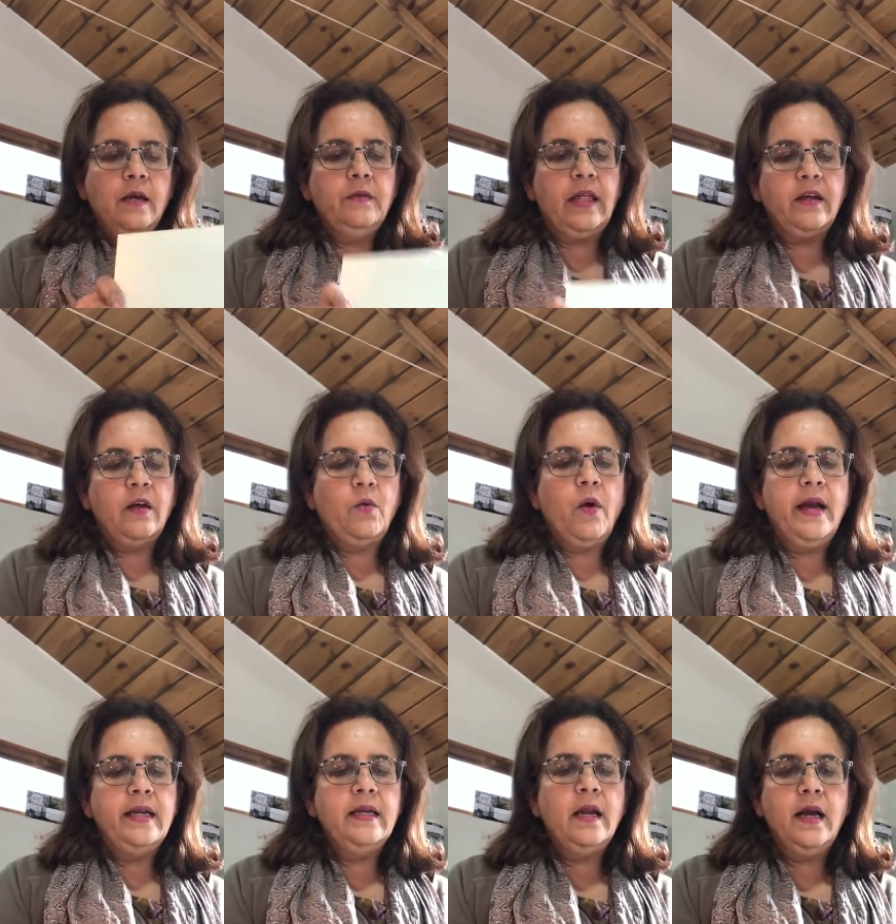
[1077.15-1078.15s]
They're
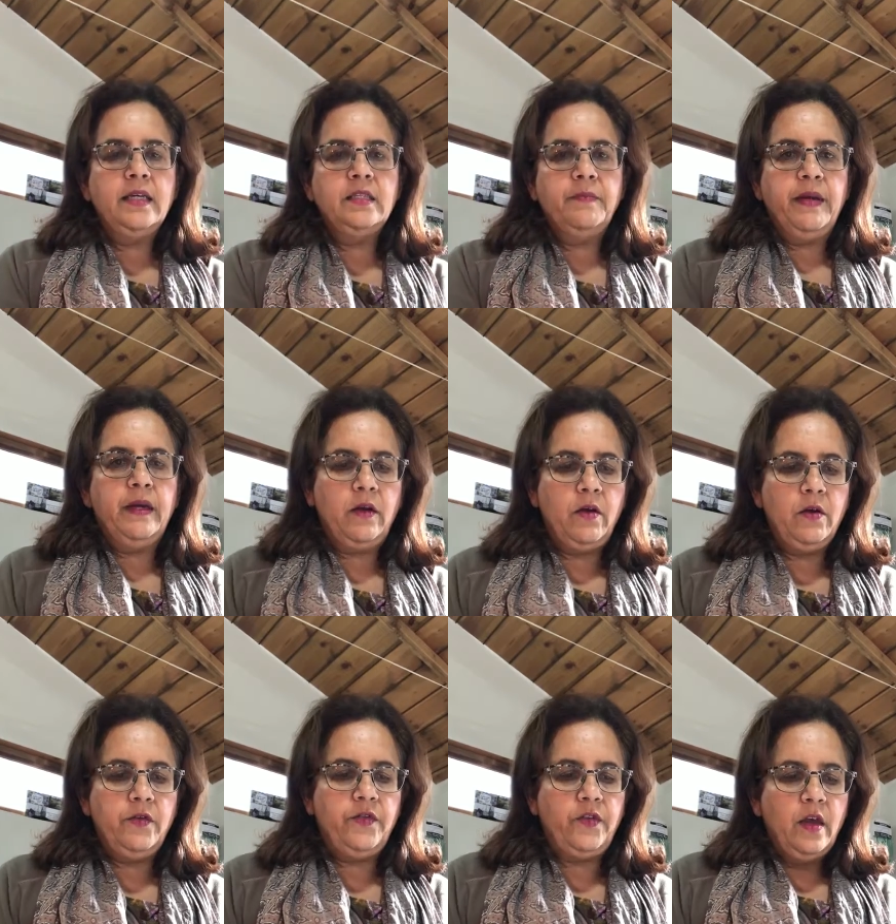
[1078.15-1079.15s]
quite nice
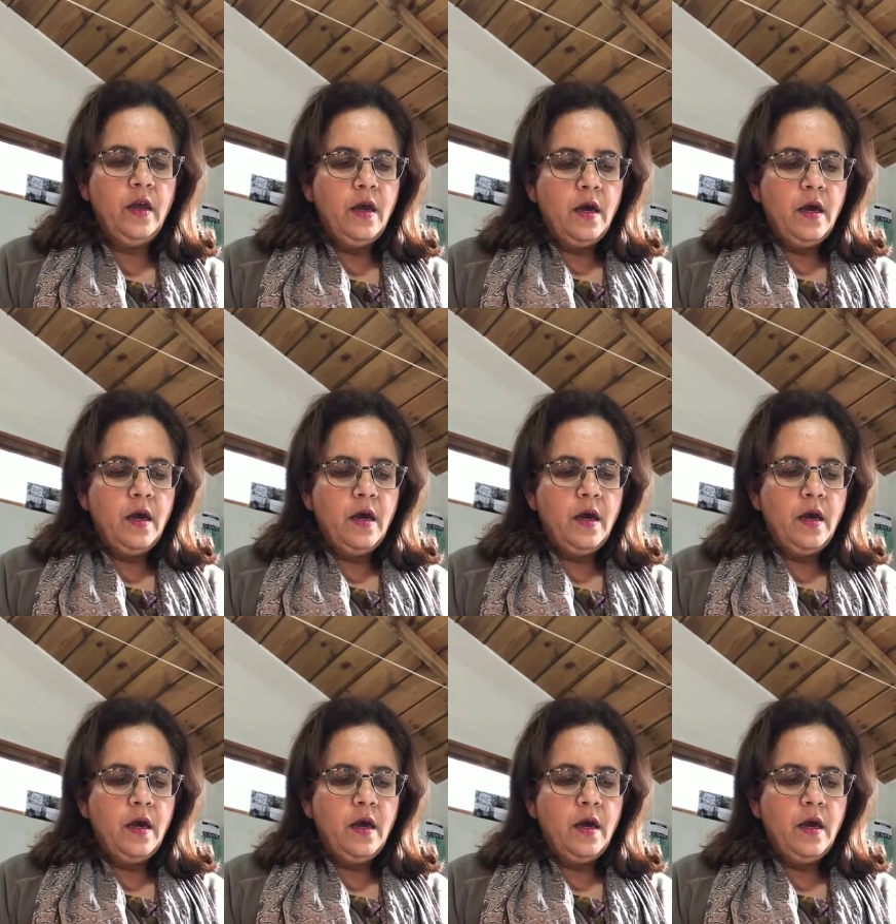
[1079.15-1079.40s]
because